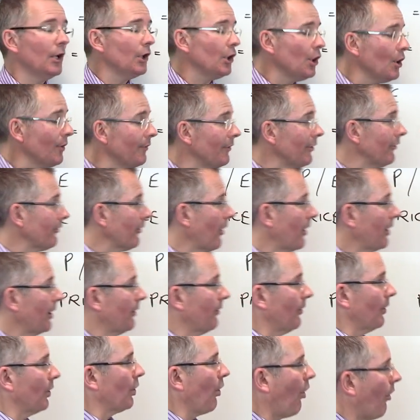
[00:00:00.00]
You've decided
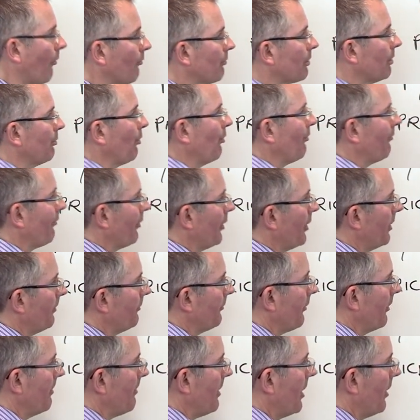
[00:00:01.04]
that comparable
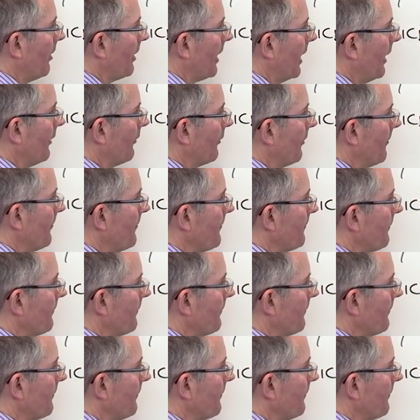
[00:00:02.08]
firms in the market